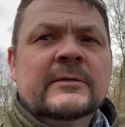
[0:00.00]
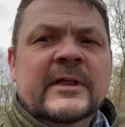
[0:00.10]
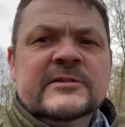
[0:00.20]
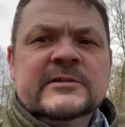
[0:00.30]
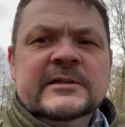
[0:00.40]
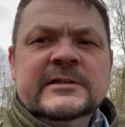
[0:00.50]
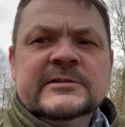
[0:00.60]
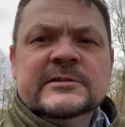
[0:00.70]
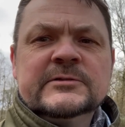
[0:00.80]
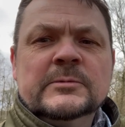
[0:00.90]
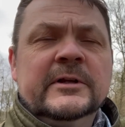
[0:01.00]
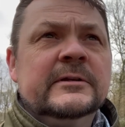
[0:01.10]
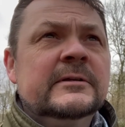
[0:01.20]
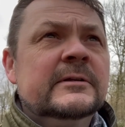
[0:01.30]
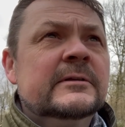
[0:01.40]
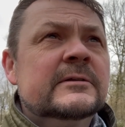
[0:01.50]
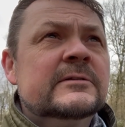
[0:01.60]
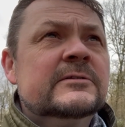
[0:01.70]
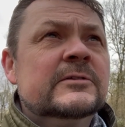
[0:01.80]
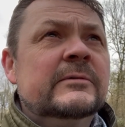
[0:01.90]
that's the easiest one
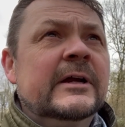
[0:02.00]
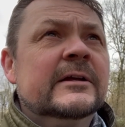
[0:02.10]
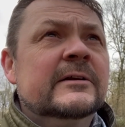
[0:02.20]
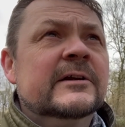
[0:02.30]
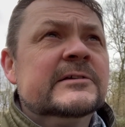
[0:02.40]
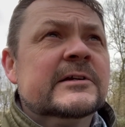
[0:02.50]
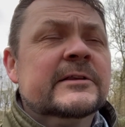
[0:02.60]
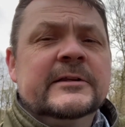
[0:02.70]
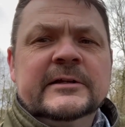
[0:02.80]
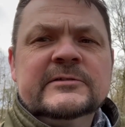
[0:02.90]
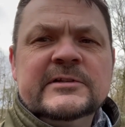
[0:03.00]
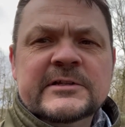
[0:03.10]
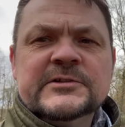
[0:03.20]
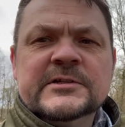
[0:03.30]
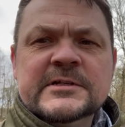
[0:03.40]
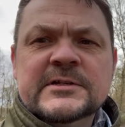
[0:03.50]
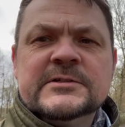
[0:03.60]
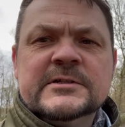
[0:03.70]
to recognise, I think. Teacher, teacher,